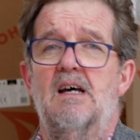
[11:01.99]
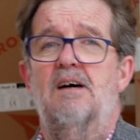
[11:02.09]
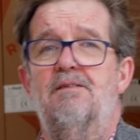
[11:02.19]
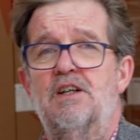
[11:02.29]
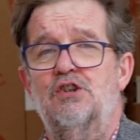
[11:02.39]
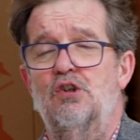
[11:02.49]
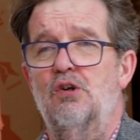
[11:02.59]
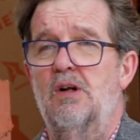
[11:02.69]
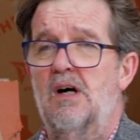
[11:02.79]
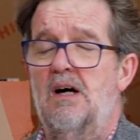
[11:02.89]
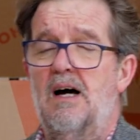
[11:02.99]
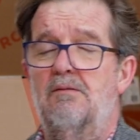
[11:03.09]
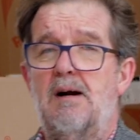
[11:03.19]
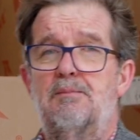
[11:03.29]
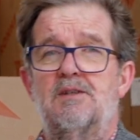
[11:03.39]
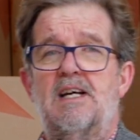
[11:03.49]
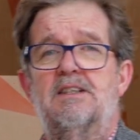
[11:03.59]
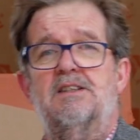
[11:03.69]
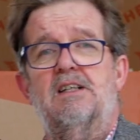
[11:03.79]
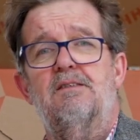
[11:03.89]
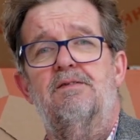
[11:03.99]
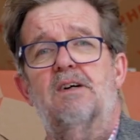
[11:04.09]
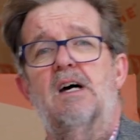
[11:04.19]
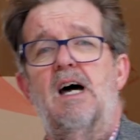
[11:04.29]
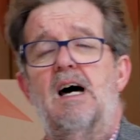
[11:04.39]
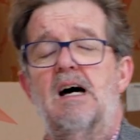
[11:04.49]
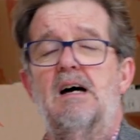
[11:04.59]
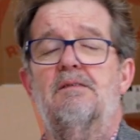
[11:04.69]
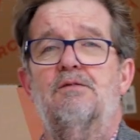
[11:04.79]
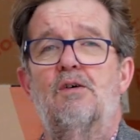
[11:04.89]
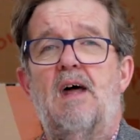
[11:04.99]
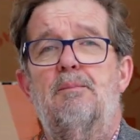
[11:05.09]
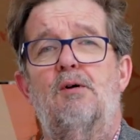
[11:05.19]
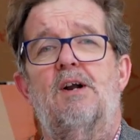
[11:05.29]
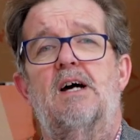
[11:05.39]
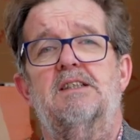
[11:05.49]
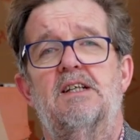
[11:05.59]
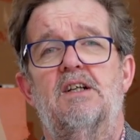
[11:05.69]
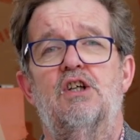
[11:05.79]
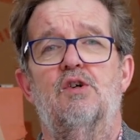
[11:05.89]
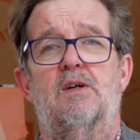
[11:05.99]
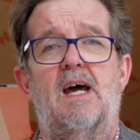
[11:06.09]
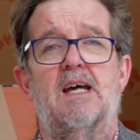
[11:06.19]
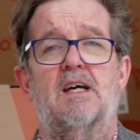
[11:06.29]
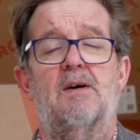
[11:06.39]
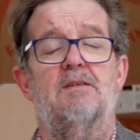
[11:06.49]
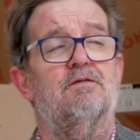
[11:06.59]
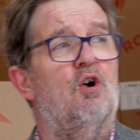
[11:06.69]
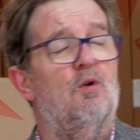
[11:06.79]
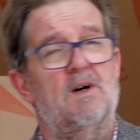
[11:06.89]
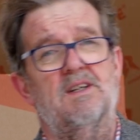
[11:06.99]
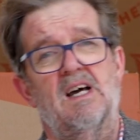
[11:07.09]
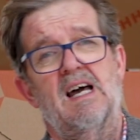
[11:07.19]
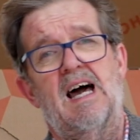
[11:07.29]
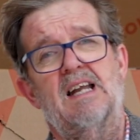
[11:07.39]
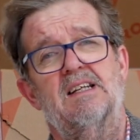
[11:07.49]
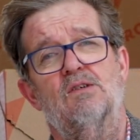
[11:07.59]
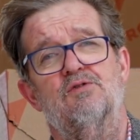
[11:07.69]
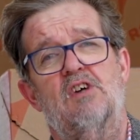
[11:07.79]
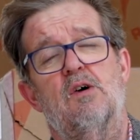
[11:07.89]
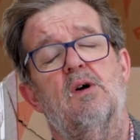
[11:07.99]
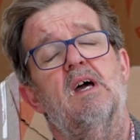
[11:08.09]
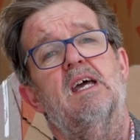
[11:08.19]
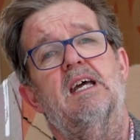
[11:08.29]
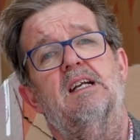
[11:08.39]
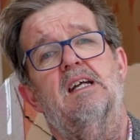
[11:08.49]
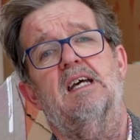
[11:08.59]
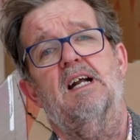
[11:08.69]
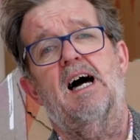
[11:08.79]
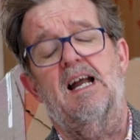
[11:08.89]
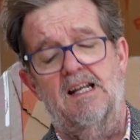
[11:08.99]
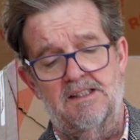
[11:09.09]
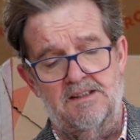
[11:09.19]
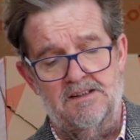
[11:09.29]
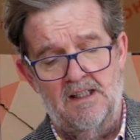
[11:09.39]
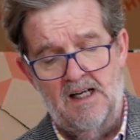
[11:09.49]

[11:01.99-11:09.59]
official representative for their products in the UK going forward, and also in Ireland.